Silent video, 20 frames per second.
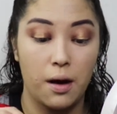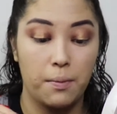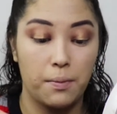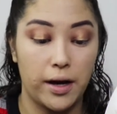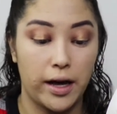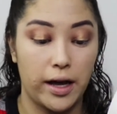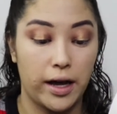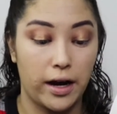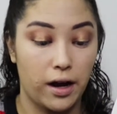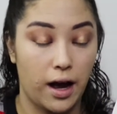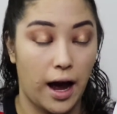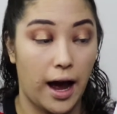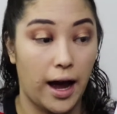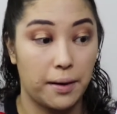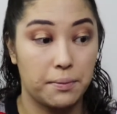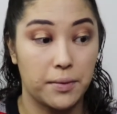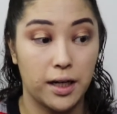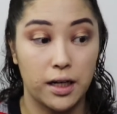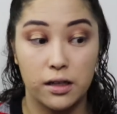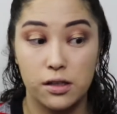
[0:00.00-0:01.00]
but
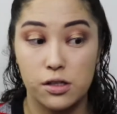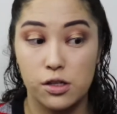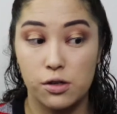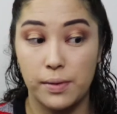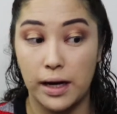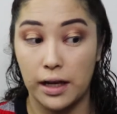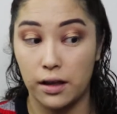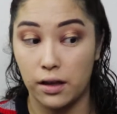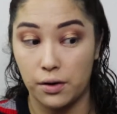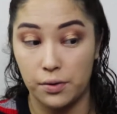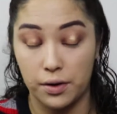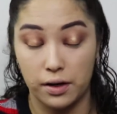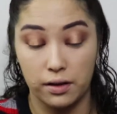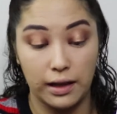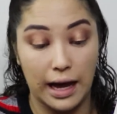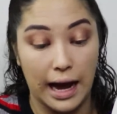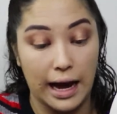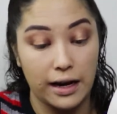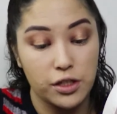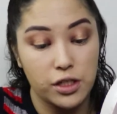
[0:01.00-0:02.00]
I'm gonna do my lower
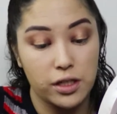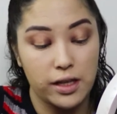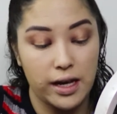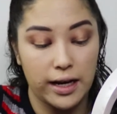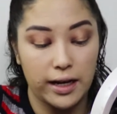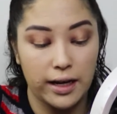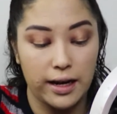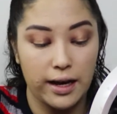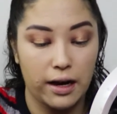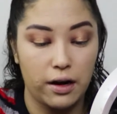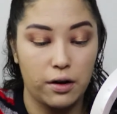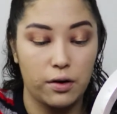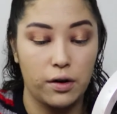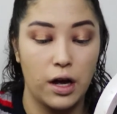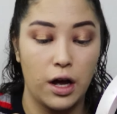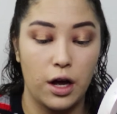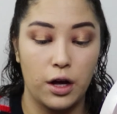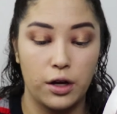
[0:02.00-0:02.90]
lash line now.